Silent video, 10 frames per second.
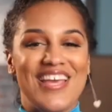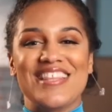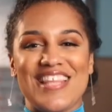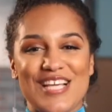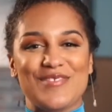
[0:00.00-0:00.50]

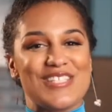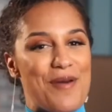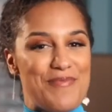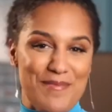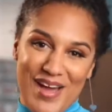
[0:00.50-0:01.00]
Thanks for
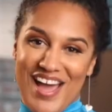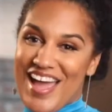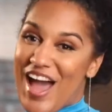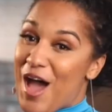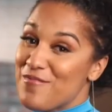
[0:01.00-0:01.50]
stopping by.
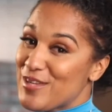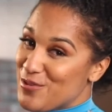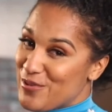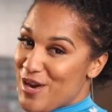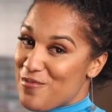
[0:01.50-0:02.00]
I'm
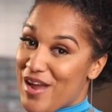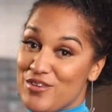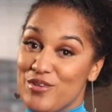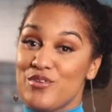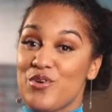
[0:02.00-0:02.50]
Victoria
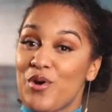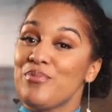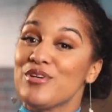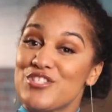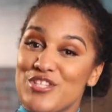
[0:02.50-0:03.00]
Randall, your
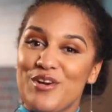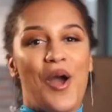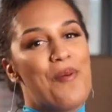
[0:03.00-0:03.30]
pusher,